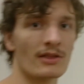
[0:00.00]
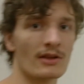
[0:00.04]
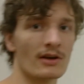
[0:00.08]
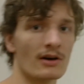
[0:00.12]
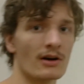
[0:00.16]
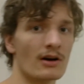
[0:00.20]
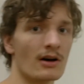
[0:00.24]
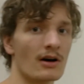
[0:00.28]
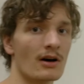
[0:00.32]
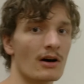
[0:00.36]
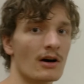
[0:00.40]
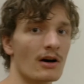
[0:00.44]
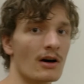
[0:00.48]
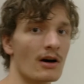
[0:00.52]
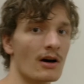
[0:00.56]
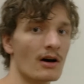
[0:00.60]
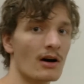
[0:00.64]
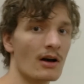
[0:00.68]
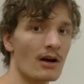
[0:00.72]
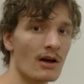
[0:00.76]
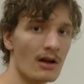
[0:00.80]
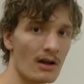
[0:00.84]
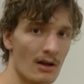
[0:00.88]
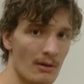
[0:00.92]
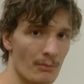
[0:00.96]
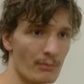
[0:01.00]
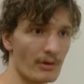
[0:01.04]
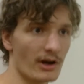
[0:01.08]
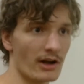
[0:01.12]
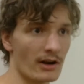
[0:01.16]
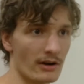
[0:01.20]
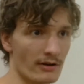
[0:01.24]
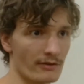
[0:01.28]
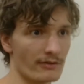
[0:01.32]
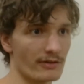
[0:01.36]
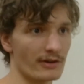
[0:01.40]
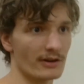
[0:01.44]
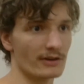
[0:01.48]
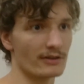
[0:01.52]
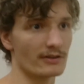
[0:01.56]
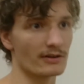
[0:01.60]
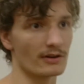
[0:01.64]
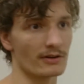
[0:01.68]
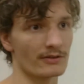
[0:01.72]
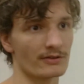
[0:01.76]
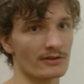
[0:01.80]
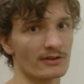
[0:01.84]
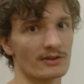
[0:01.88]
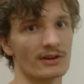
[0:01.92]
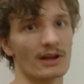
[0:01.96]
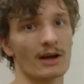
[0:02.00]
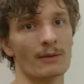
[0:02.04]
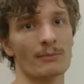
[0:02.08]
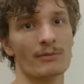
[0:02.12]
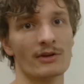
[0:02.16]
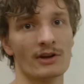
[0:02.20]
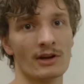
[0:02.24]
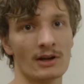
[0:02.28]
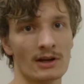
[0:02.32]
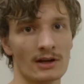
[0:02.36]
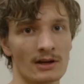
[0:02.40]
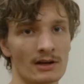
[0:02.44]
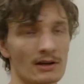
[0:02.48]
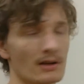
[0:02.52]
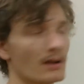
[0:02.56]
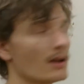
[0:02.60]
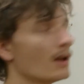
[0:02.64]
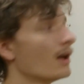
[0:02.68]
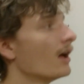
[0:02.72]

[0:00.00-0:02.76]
the benefits of the dampening.